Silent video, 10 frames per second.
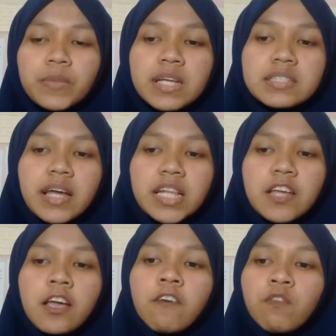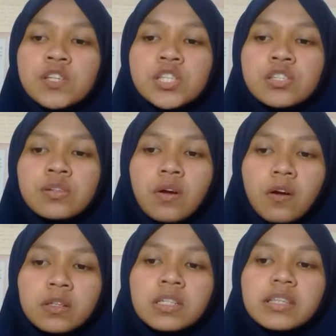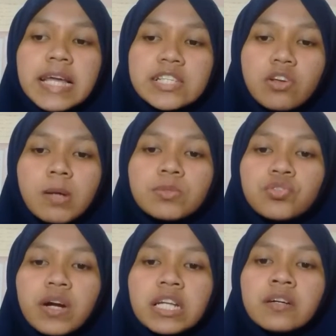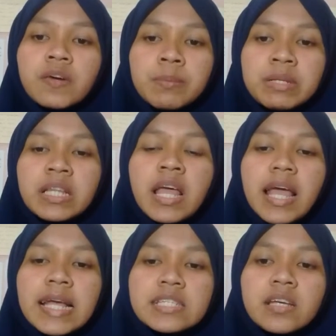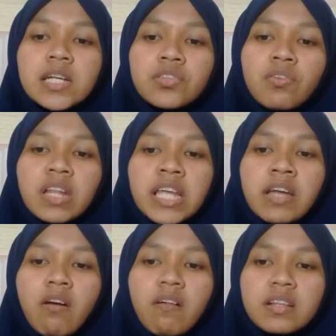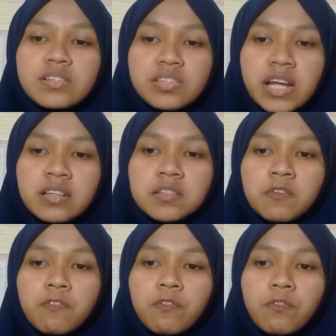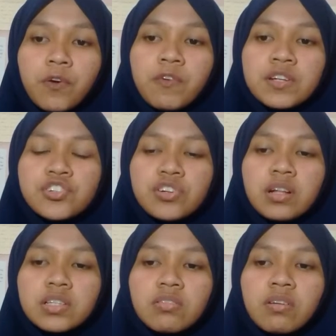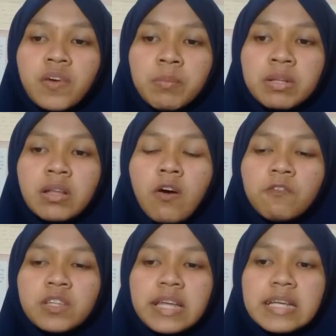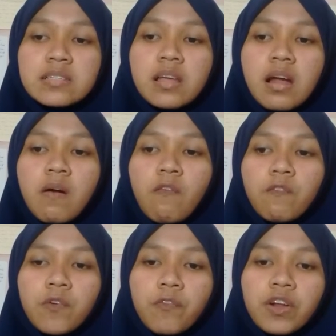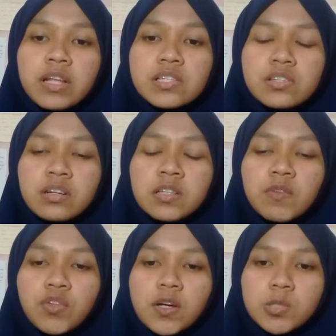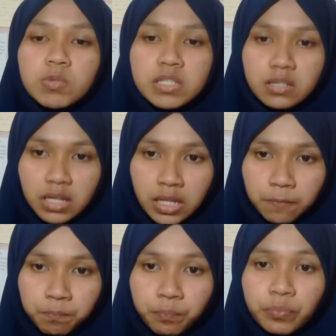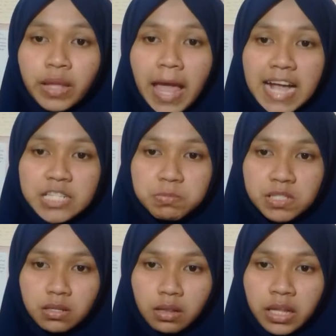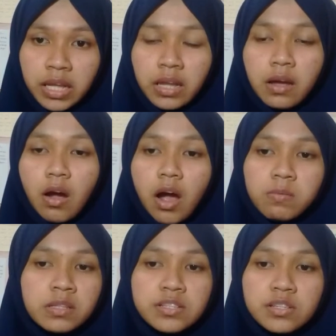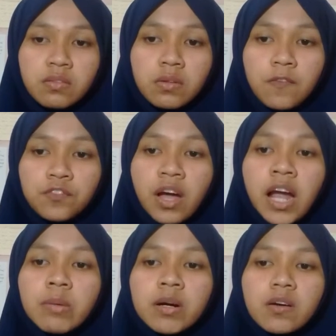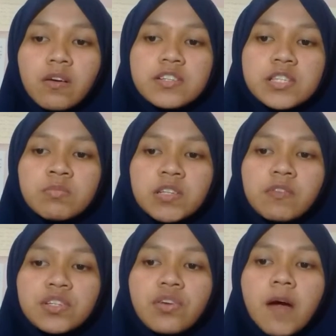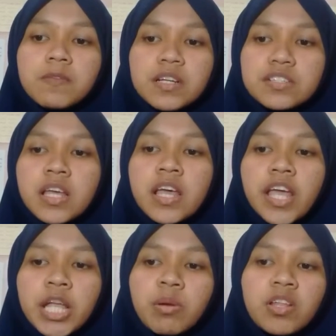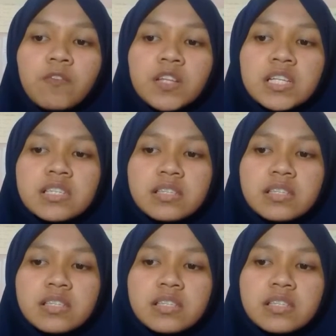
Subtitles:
influenced the text of trade agreement as newly organized preferential trade agreement of TS reference the WTO explicitly of the sum of time across multiple chapters. In one of these